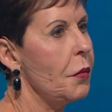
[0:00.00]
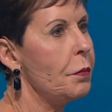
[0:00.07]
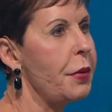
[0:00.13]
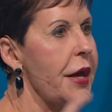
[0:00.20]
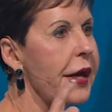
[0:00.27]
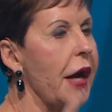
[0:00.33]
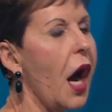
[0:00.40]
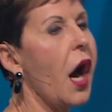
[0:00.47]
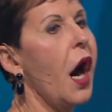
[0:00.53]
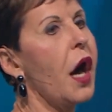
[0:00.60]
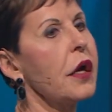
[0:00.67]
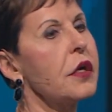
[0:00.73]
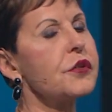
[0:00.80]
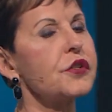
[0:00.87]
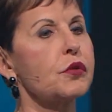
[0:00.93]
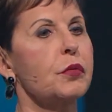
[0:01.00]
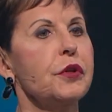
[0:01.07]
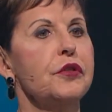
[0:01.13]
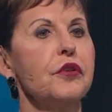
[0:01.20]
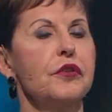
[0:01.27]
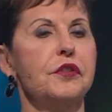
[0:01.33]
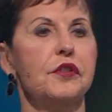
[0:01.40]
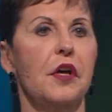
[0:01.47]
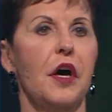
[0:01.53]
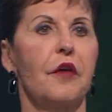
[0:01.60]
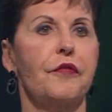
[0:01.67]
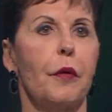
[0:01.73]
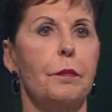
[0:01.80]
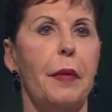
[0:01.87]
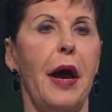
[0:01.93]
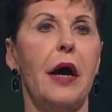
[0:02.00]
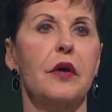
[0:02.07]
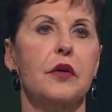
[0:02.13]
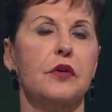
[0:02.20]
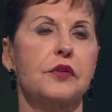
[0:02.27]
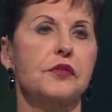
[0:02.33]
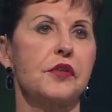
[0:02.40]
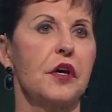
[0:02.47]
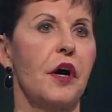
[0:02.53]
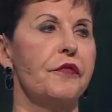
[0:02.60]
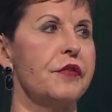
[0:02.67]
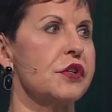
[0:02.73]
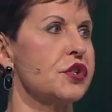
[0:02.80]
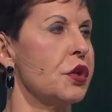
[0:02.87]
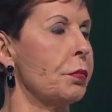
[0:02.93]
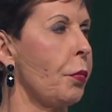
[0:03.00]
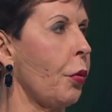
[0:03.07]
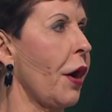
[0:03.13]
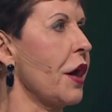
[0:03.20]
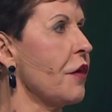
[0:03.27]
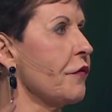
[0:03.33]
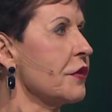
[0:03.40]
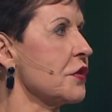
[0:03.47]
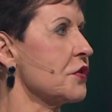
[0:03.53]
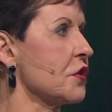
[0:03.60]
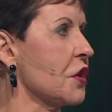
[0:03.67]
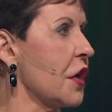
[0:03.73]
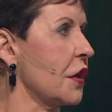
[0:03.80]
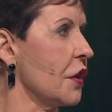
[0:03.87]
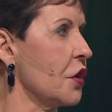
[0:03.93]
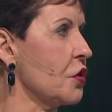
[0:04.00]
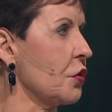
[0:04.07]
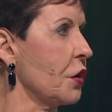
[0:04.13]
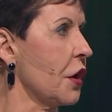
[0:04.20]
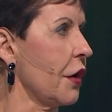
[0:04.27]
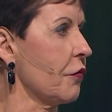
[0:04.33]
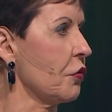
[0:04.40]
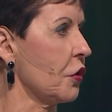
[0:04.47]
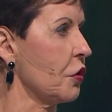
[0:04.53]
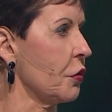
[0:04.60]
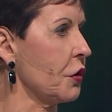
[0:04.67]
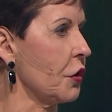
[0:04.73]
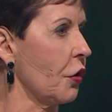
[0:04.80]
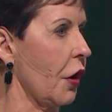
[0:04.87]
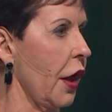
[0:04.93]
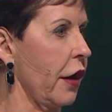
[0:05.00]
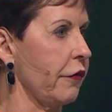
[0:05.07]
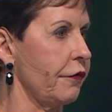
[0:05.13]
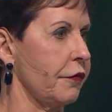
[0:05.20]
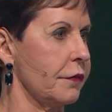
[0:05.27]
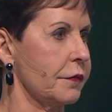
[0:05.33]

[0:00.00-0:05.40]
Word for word: Being honest with yourself about yourself is the bravest thing that you can ever do in your life.